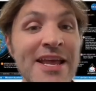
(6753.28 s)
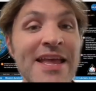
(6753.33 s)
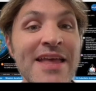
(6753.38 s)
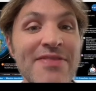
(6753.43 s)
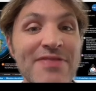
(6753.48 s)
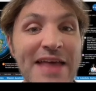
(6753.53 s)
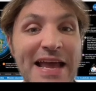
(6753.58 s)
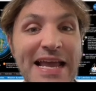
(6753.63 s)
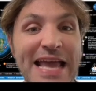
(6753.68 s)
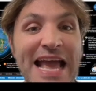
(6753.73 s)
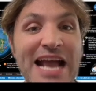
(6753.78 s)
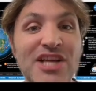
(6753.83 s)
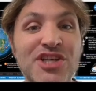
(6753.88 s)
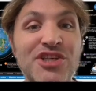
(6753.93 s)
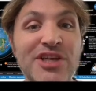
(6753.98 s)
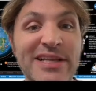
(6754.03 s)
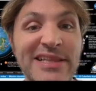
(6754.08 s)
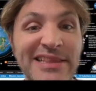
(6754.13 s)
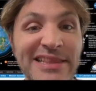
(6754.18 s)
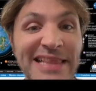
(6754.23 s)
that actually
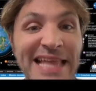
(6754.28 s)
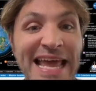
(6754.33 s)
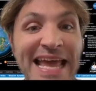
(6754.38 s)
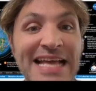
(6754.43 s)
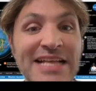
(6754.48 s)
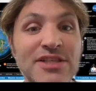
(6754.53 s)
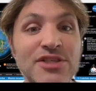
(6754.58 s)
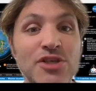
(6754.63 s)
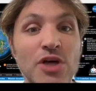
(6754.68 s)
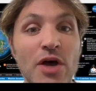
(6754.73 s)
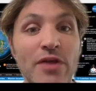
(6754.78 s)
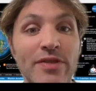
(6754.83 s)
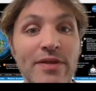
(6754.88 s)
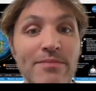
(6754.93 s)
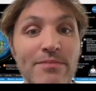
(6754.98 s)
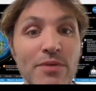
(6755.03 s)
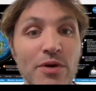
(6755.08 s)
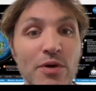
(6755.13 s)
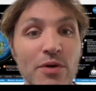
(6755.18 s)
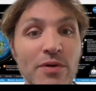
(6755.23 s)
lands on the
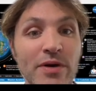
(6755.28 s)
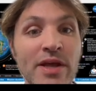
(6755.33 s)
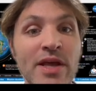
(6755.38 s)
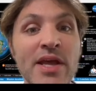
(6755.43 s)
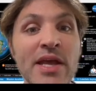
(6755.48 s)
moon